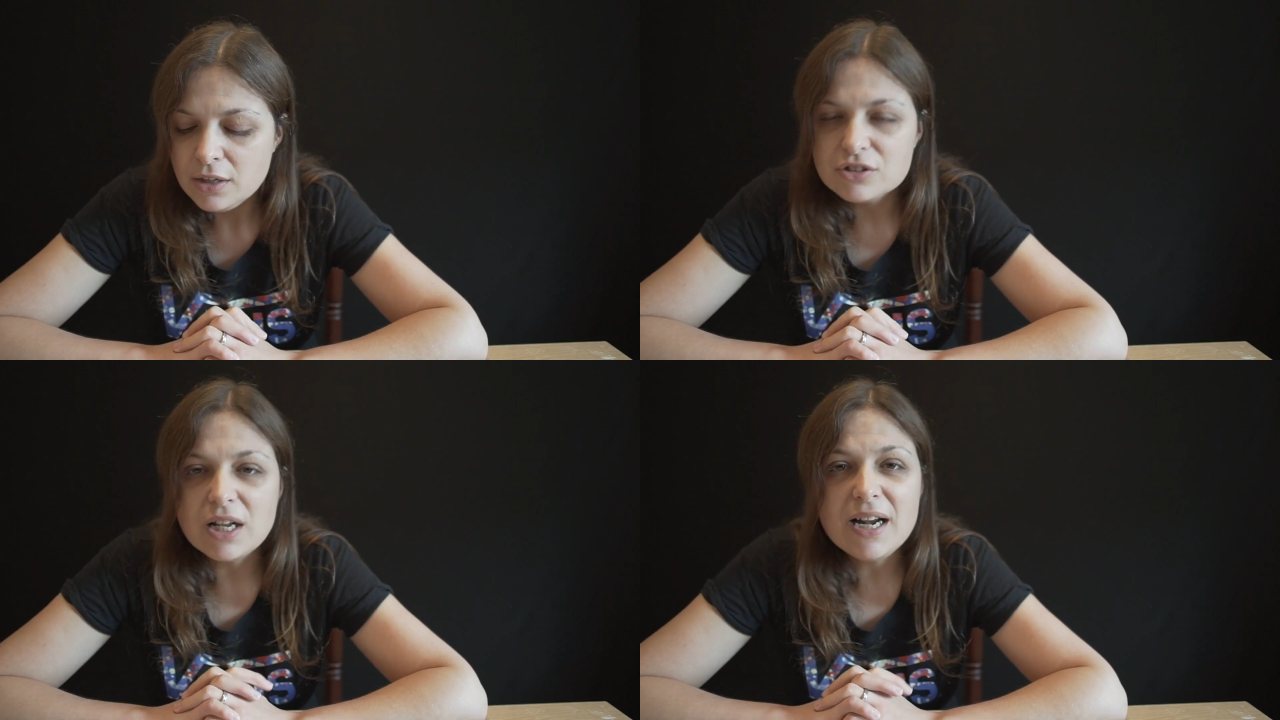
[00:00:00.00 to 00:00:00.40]

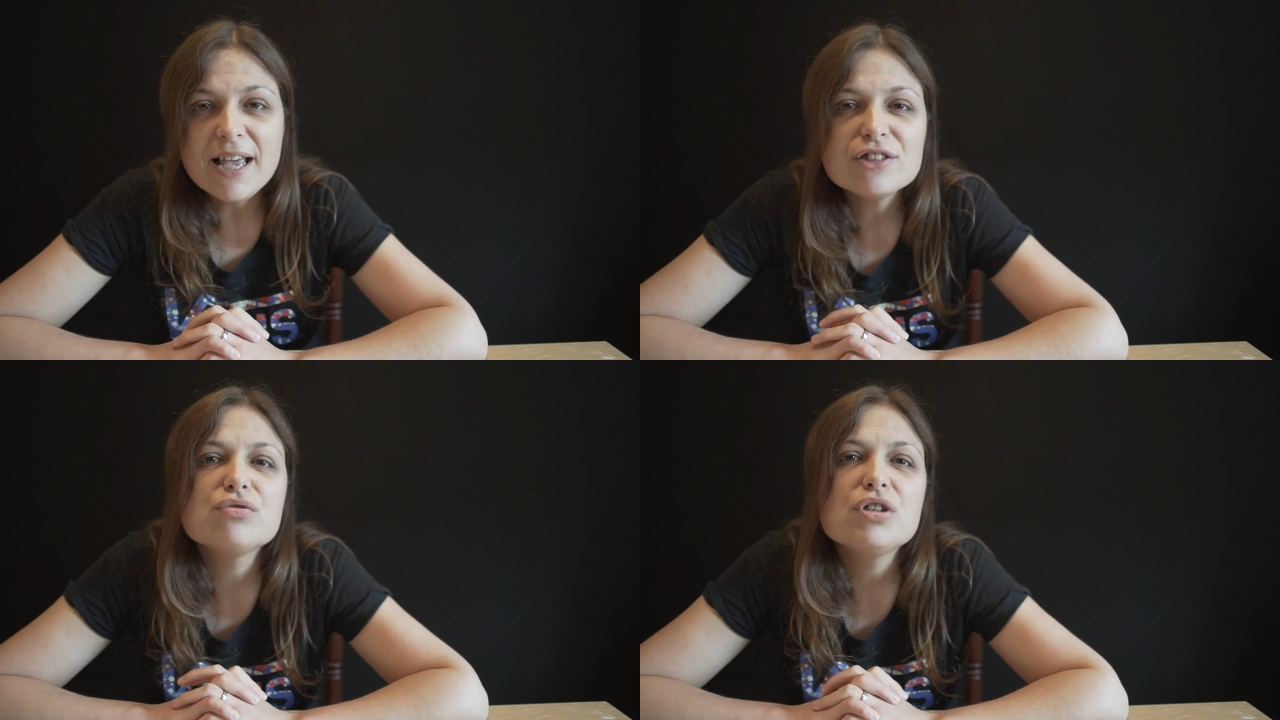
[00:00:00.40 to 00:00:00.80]

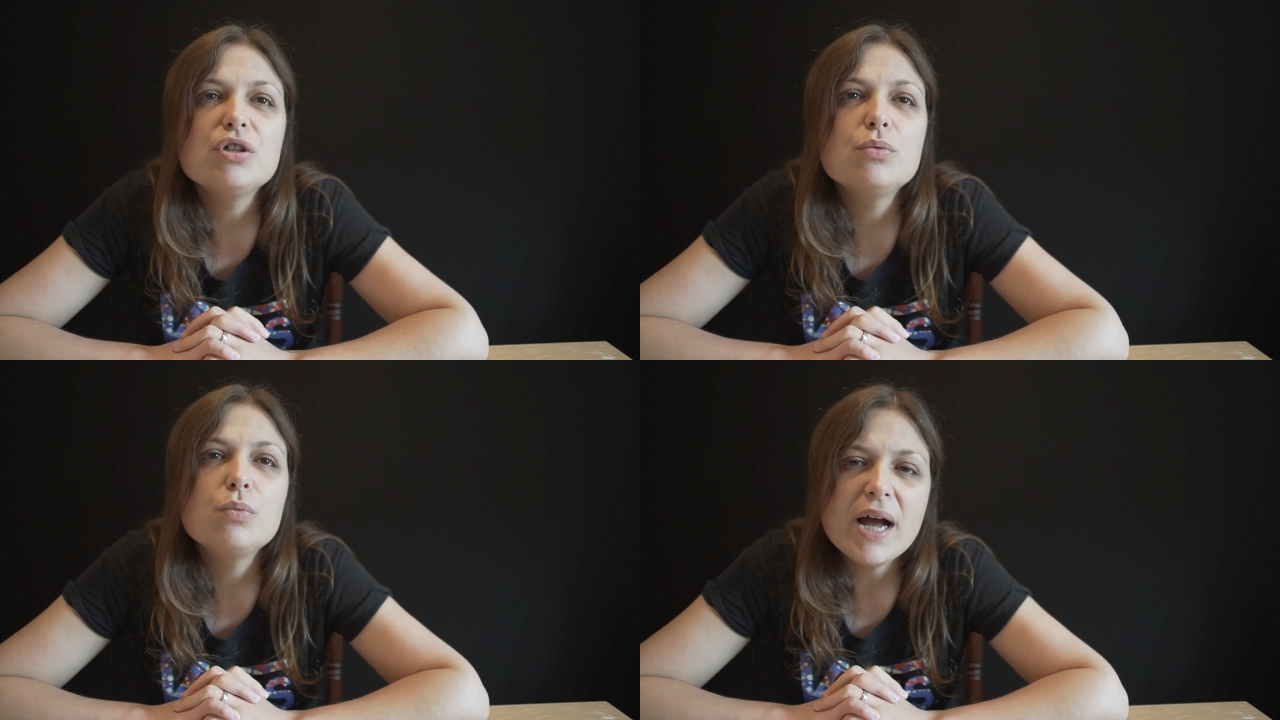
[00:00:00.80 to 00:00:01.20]

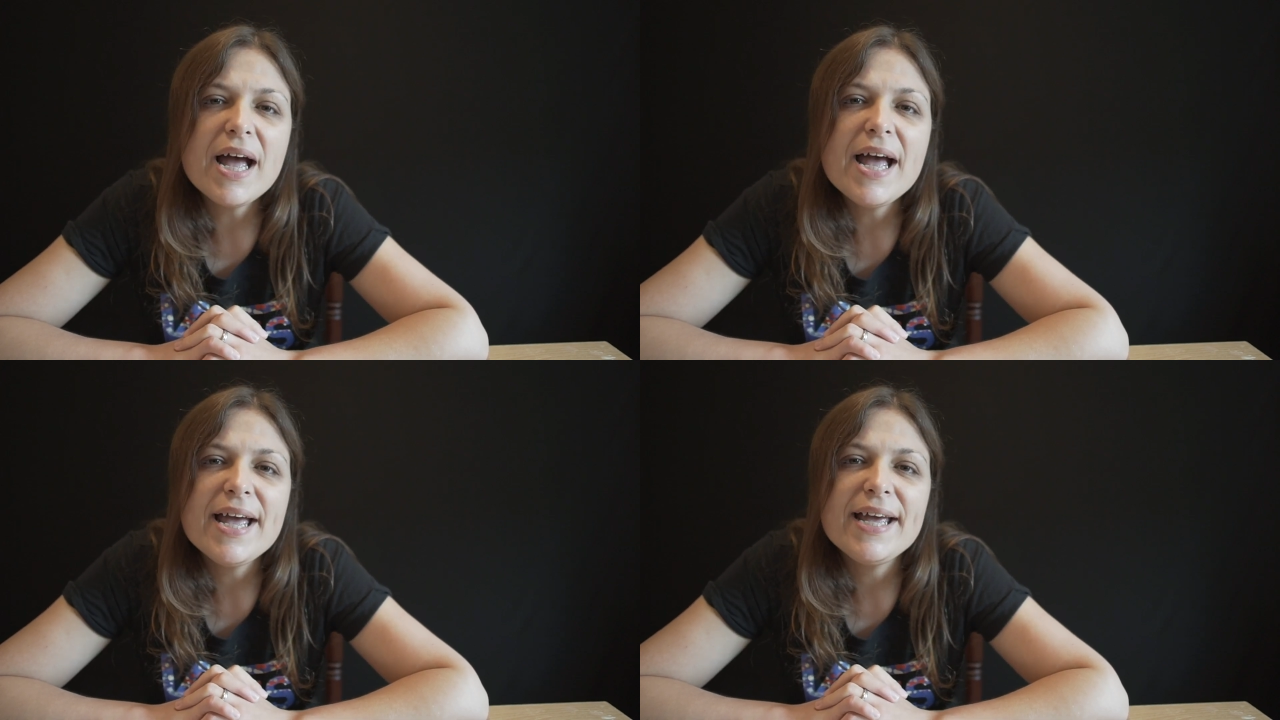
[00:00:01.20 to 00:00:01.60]
Celestial
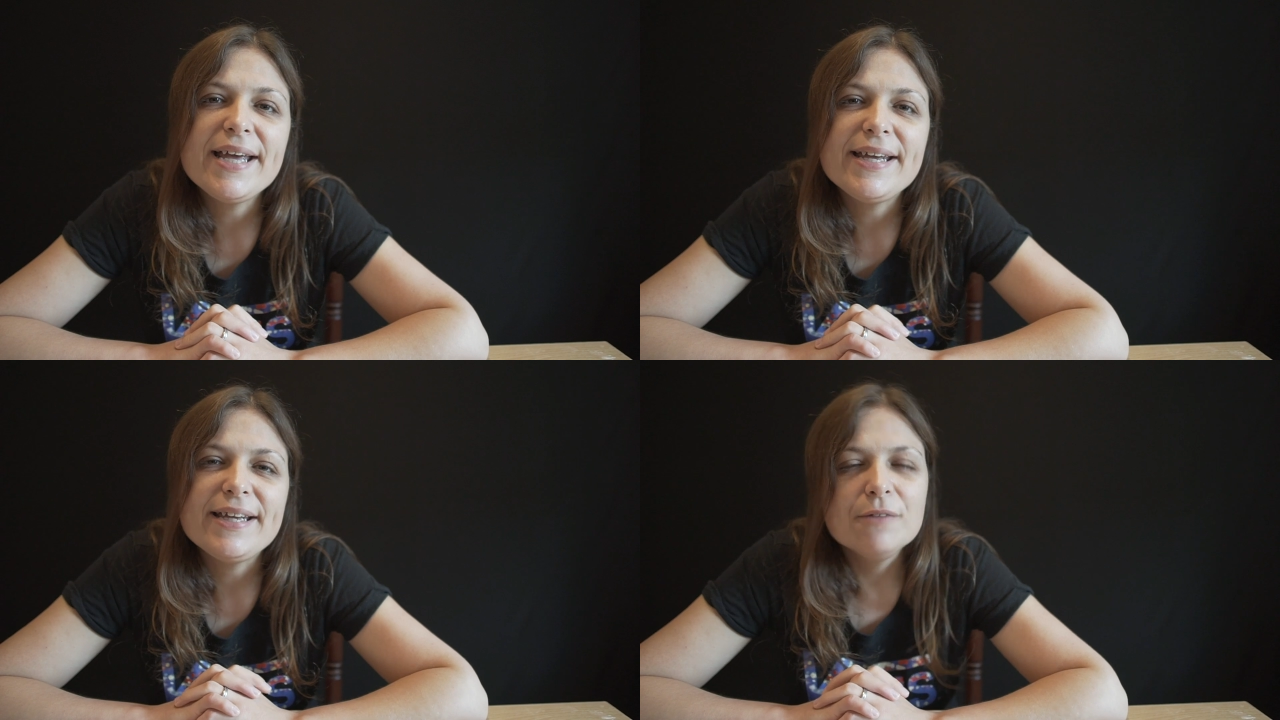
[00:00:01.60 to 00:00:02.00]

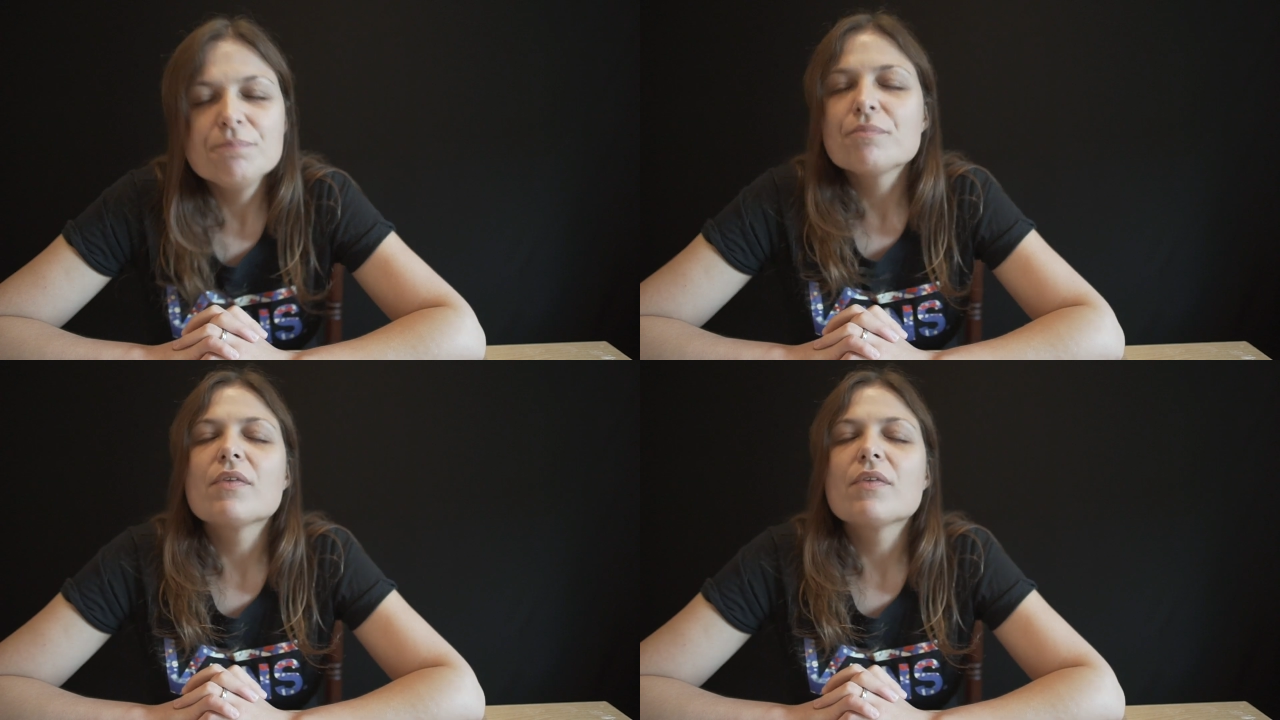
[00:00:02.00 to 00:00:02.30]
Way.